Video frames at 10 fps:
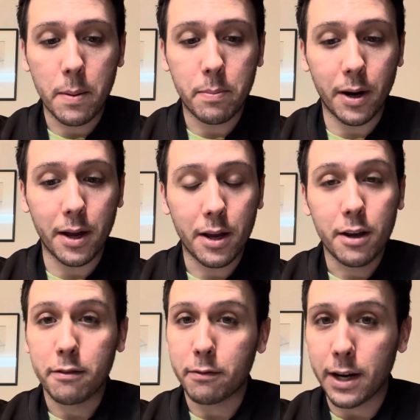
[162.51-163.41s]
but
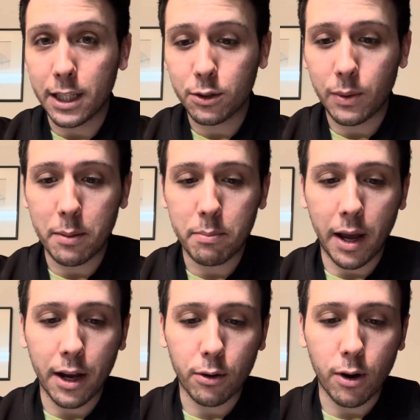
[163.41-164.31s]
France went
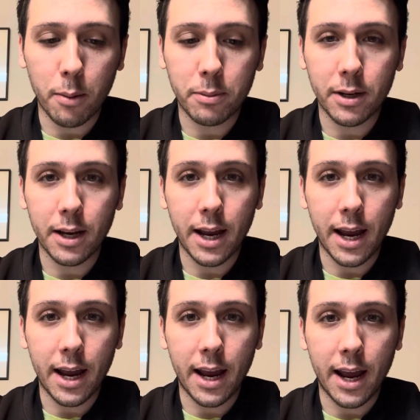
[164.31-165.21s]
bankrupt
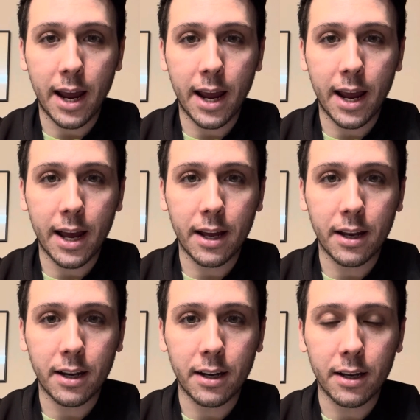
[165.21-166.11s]

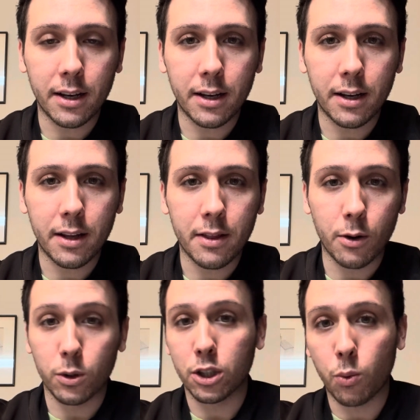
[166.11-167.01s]
and there
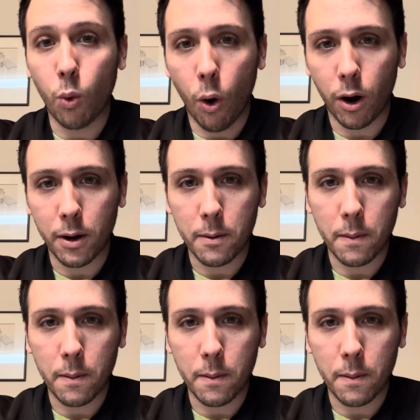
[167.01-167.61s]
was a war.